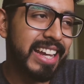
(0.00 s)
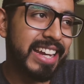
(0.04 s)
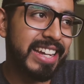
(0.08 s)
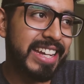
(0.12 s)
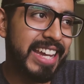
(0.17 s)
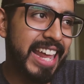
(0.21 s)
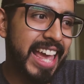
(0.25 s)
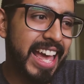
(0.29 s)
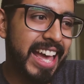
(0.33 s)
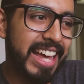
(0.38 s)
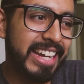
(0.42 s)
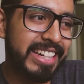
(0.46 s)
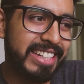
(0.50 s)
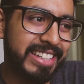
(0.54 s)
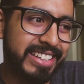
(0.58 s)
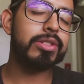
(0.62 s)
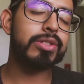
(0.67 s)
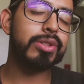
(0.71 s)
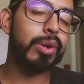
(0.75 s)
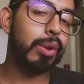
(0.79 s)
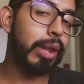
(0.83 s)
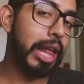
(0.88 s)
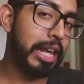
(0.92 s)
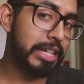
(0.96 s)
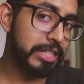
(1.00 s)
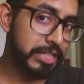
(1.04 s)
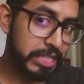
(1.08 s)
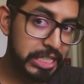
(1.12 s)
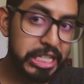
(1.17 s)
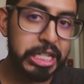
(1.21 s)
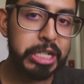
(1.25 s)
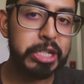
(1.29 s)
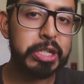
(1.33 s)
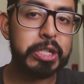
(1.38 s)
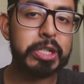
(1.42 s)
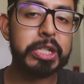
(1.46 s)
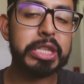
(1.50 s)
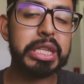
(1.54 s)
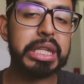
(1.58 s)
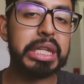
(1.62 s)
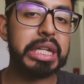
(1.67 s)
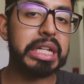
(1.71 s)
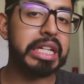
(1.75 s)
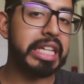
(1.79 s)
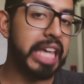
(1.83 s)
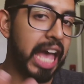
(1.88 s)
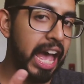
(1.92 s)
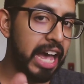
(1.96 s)
Dad, so last year,
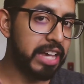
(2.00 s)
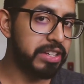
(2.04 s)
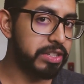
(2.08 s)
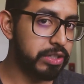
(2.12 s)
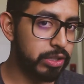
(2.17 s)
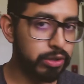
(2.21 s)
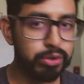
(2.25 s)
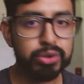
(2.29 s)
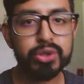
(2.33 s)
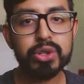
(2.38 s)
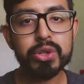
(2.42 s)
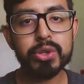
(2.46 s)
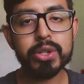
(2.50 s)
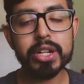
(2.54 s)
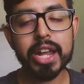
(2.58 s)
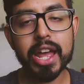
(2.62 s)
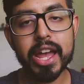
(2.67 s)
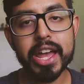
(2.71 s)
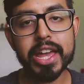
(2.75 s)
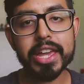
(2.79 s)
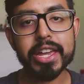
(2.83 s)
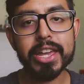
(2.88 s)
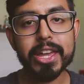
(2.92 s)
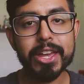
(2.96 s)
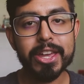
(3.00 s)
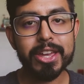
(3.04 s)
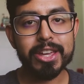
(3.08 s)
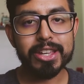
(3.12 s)
the cast and crew and I,